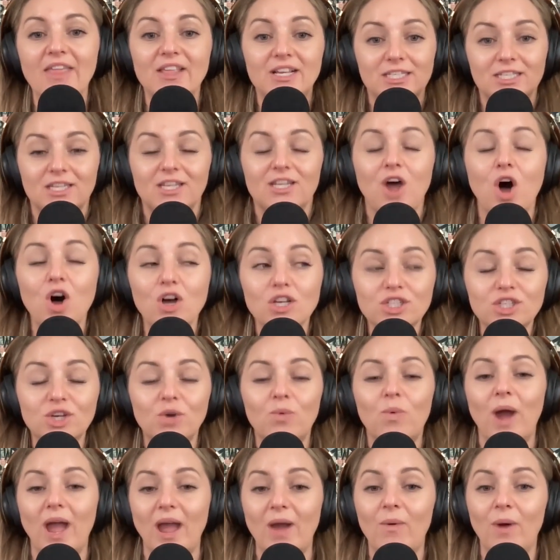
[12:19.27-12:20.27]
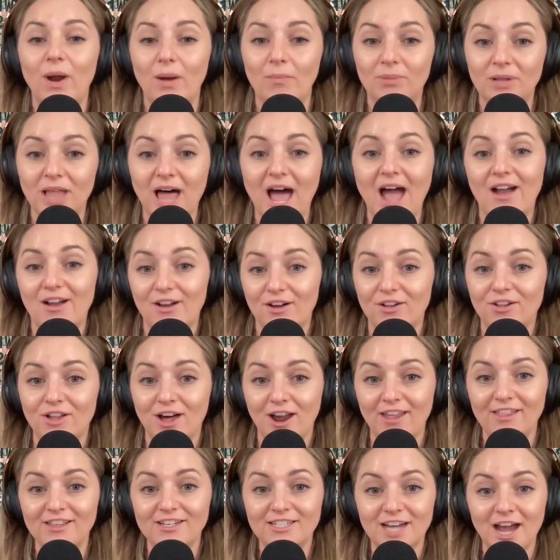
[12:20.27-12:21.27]
that's also why I wear black a
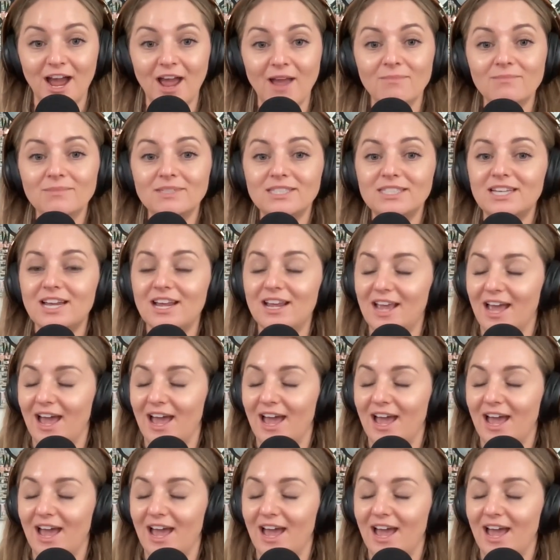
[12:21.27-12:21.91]
lot of the times.